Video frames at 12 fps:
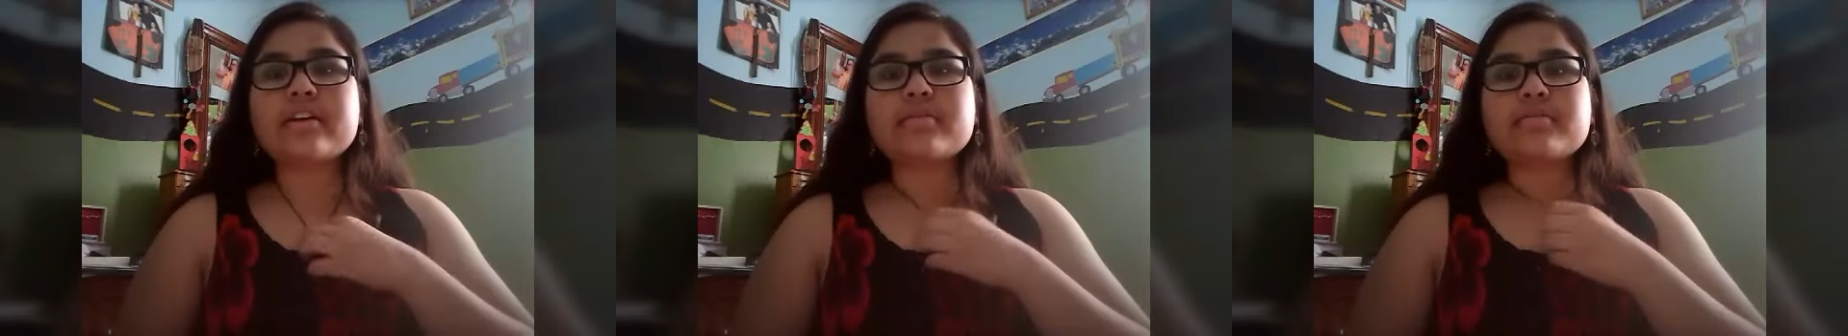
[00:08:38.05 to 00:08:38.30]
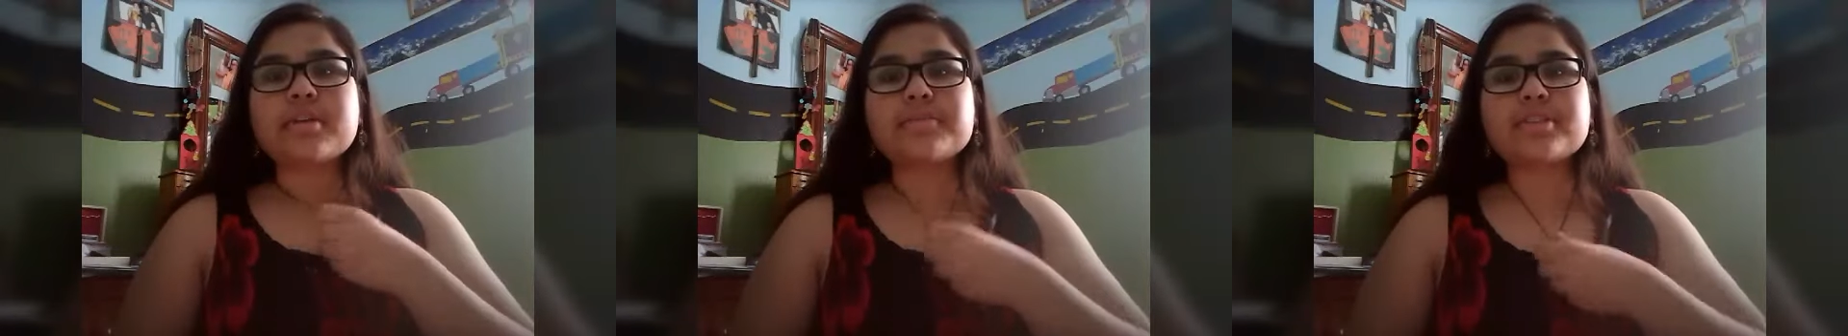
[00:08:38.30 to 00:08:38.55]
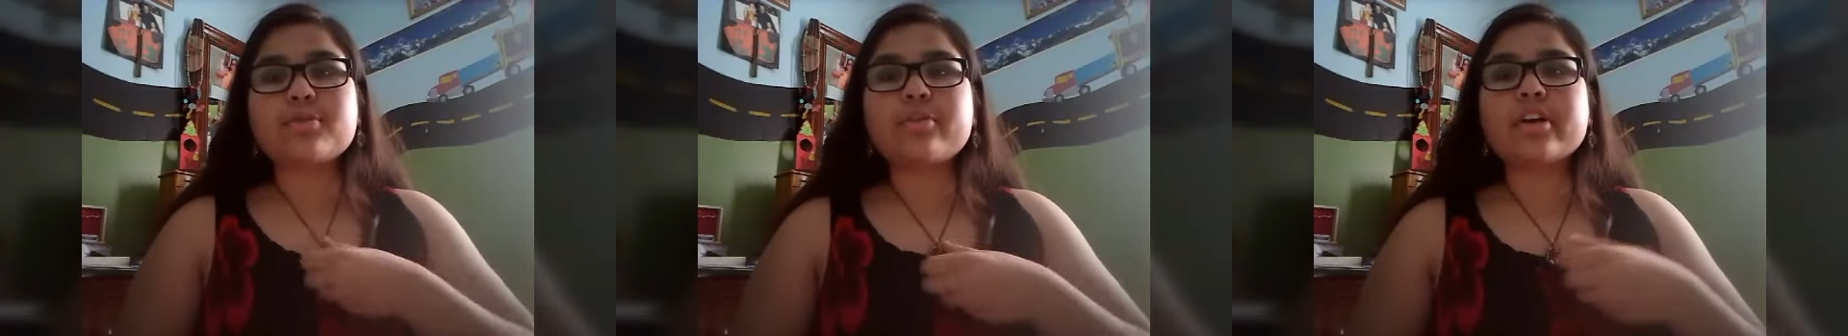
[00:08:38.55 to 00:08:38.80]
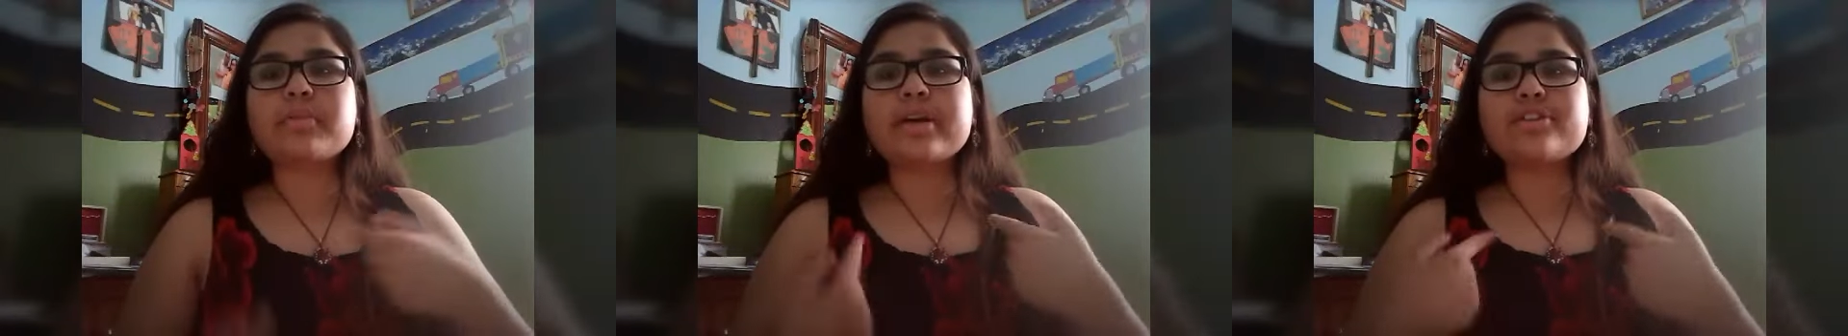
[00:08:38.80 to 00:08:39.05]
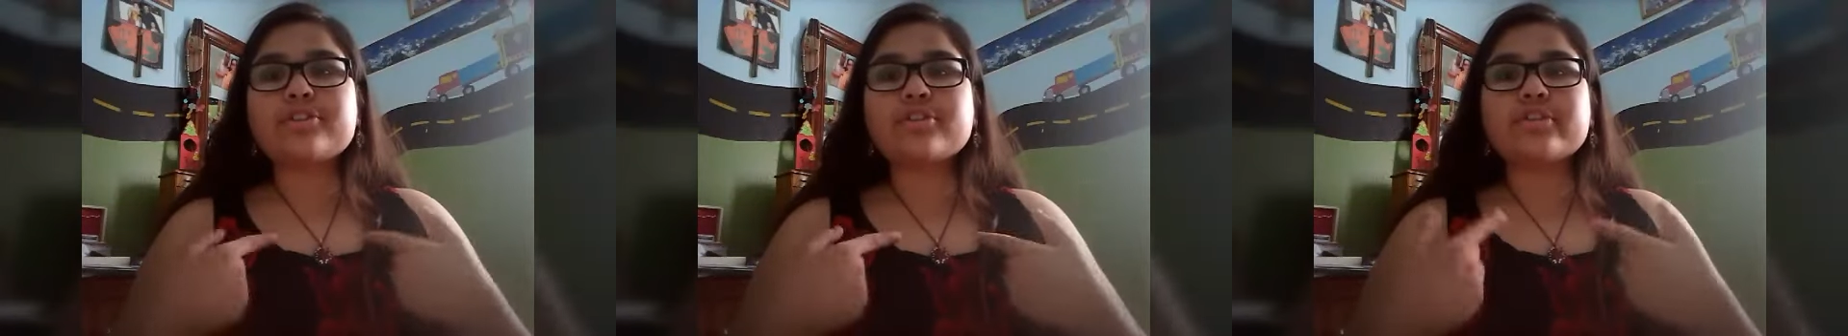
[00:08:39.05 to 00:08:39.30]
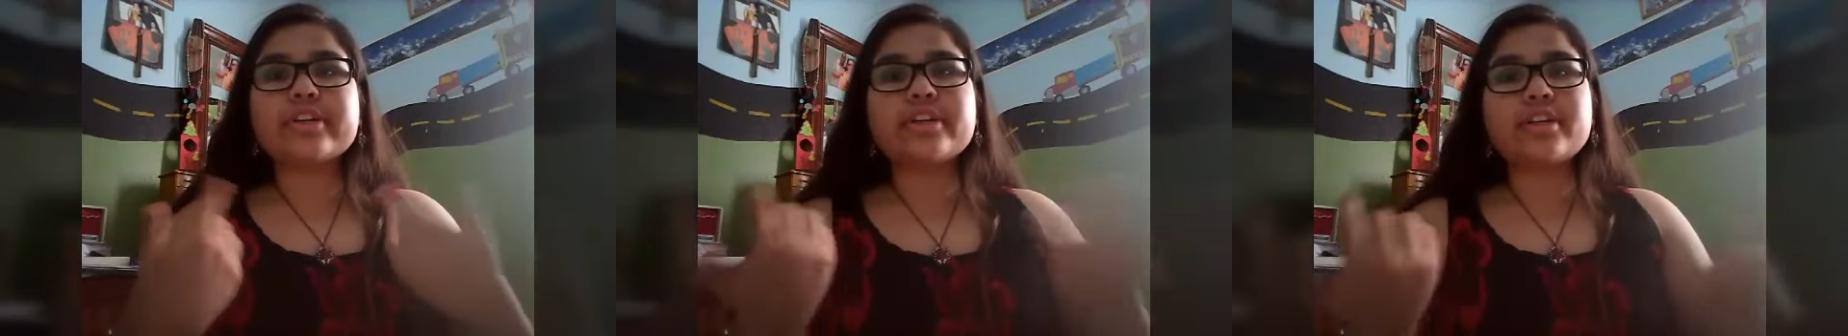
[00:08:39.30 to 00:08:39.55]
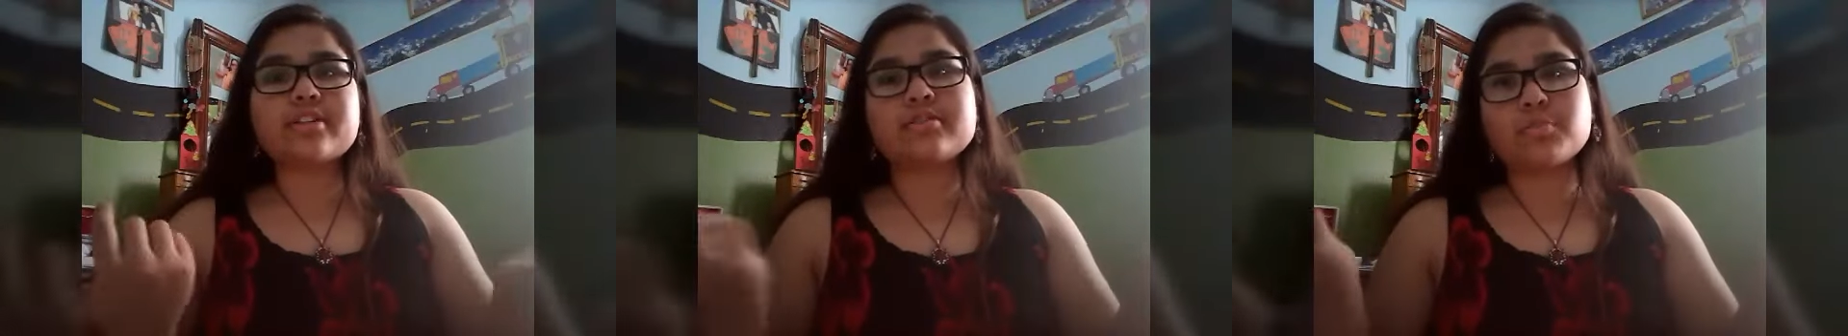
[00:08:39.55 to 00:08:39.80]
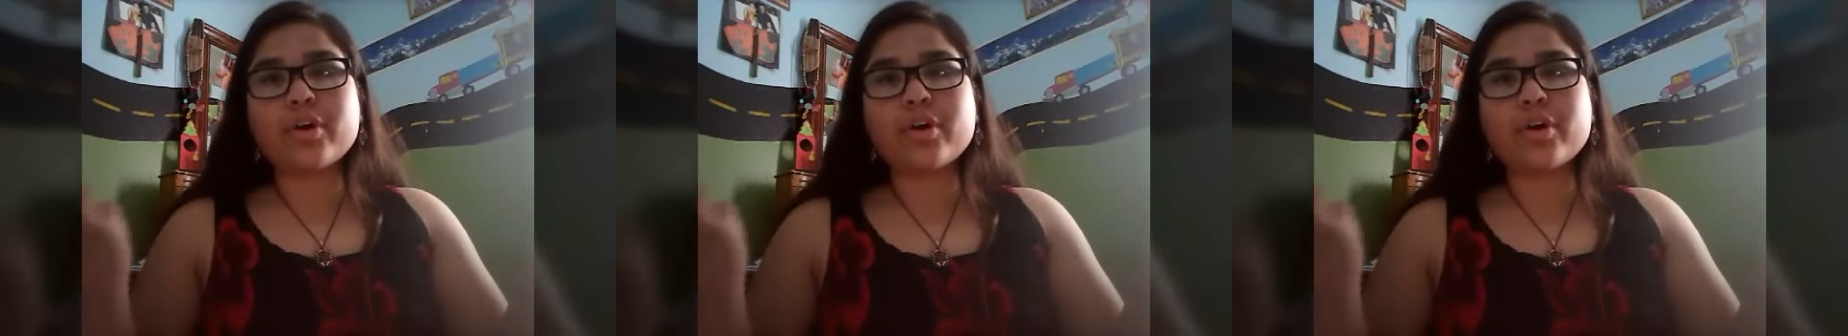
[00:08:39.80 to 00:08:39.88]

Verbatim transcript: And I'm still wearing my jewelry because